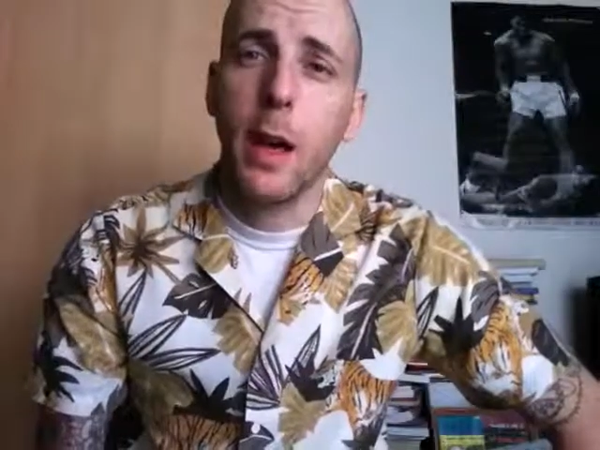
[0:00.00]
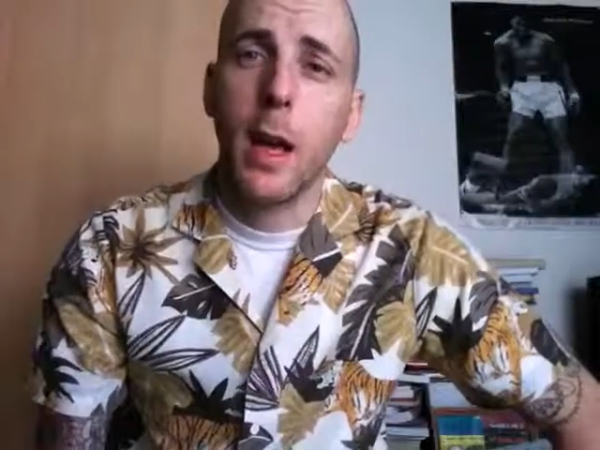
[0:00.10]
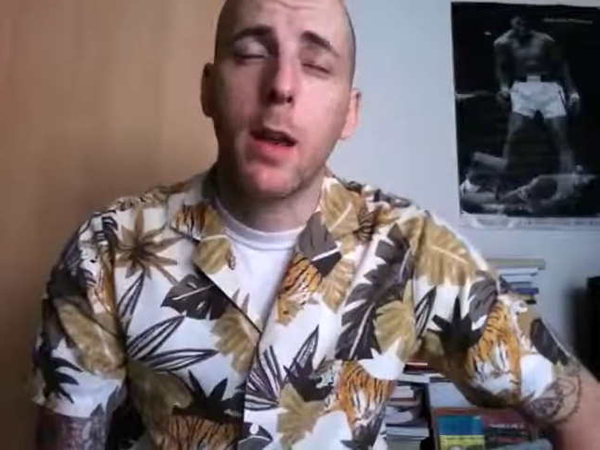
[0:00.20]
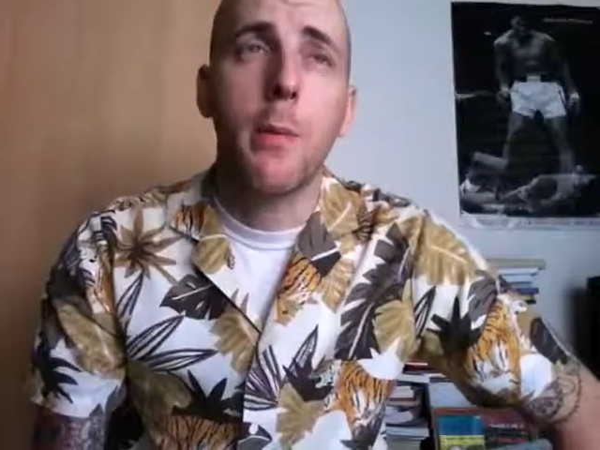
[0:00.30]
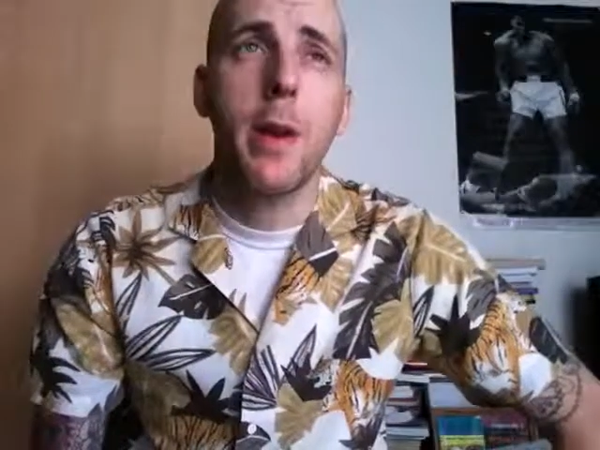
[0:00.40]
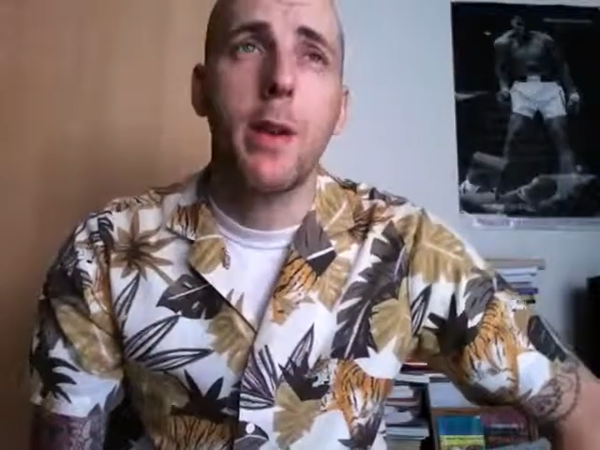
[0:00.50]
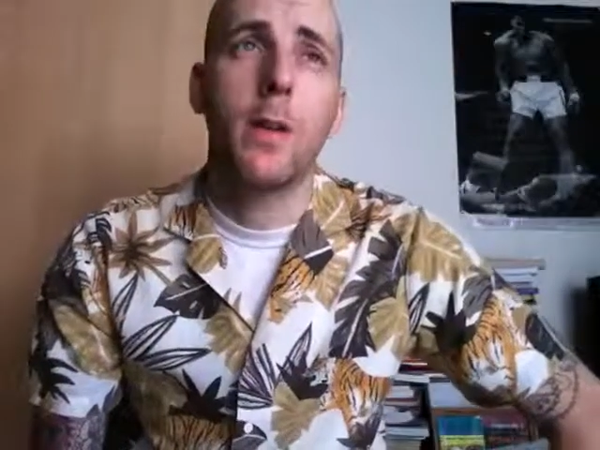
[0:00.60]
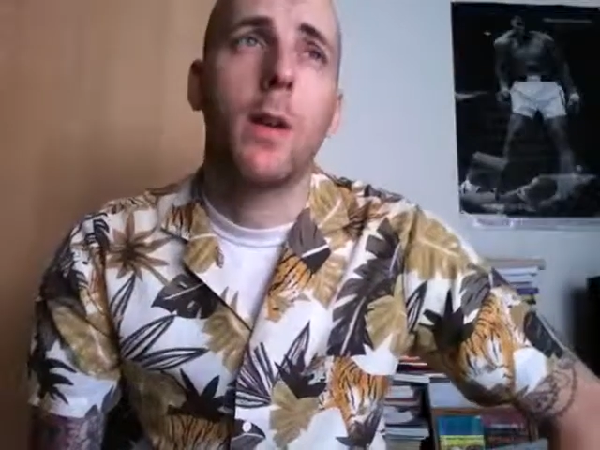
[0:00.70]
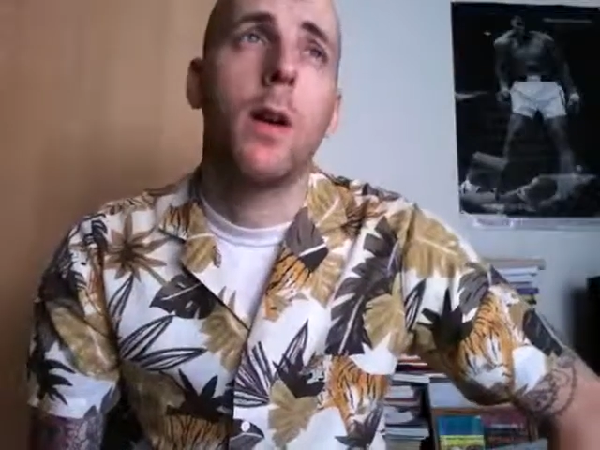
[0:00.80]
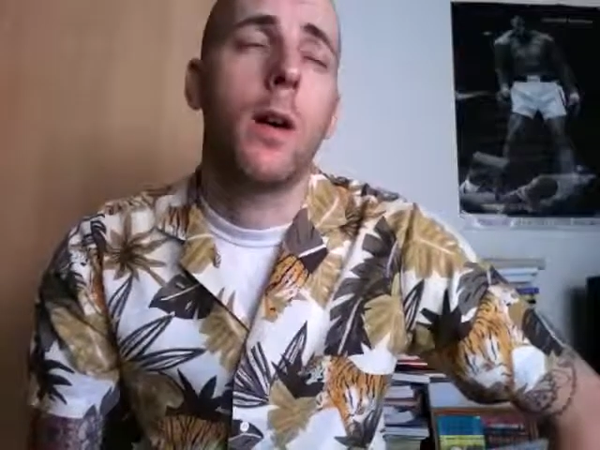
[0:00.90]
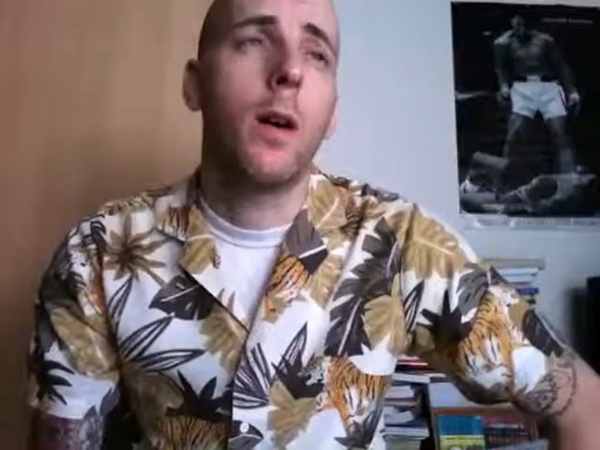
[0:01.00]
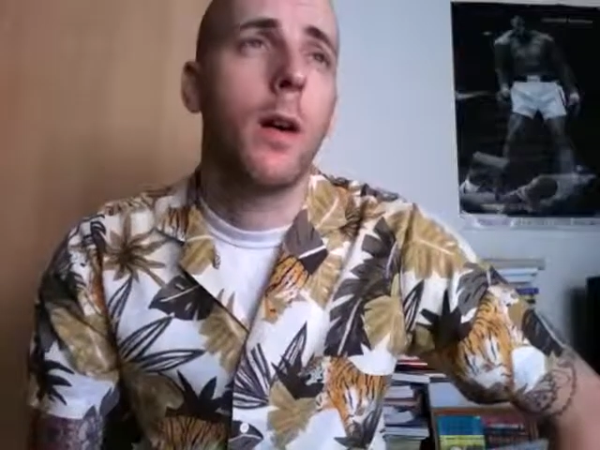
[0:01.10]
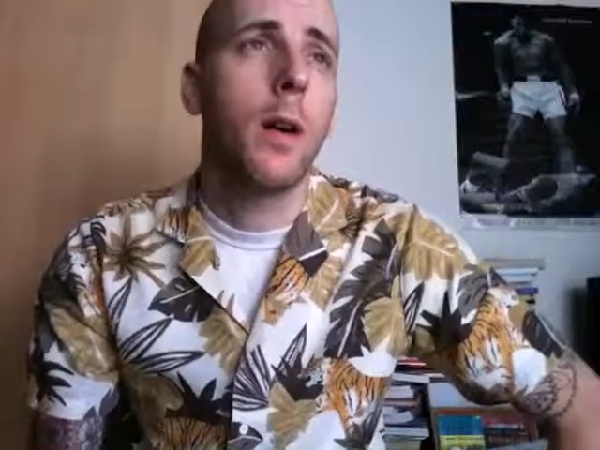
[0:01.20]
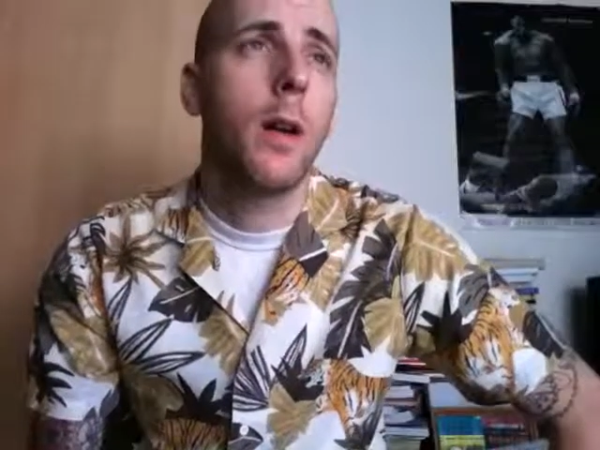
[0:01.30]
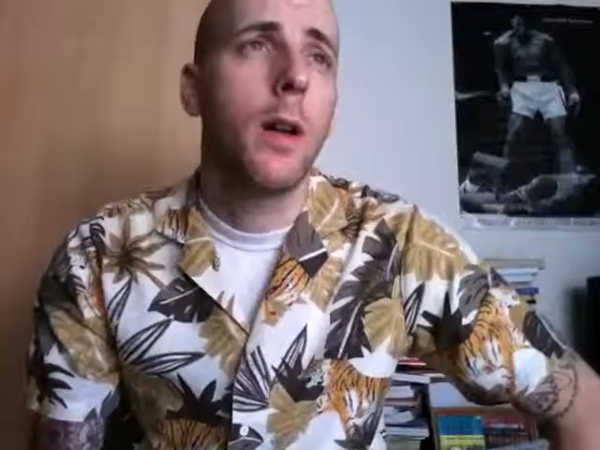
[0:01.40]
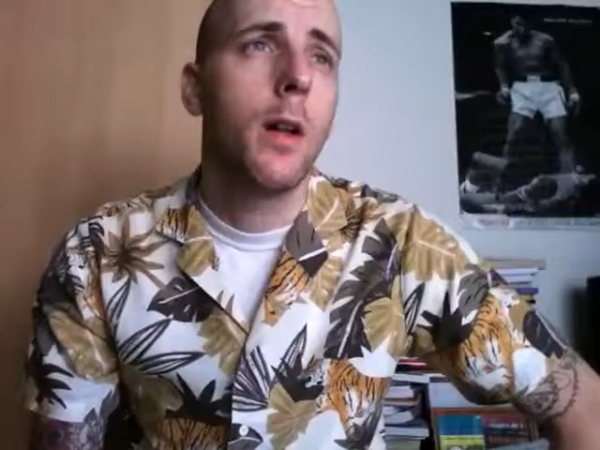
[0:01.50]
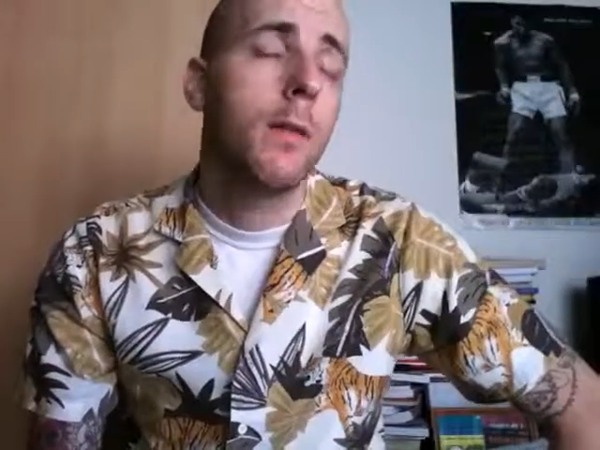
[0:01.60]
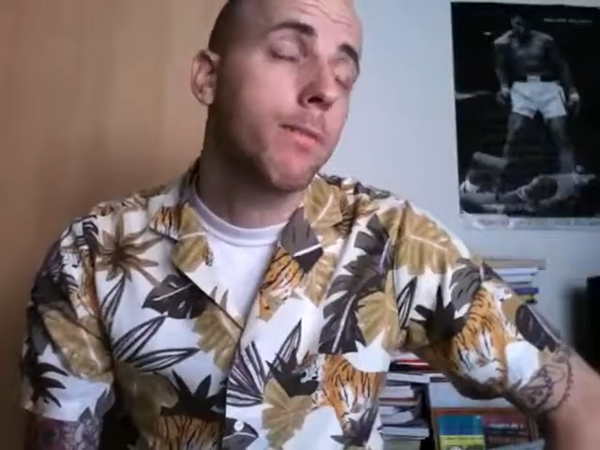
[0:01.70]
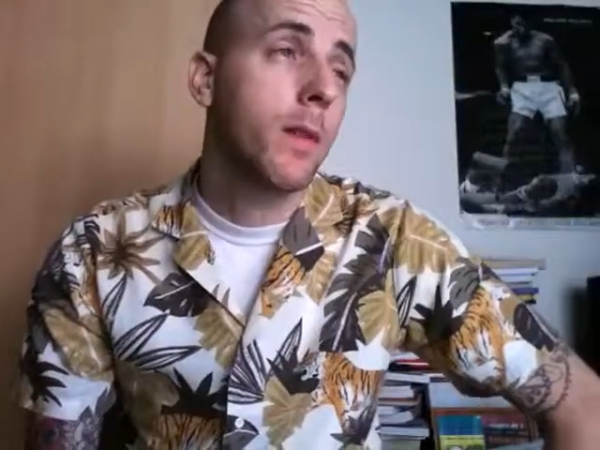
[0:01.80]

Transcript: if I can describe it, it's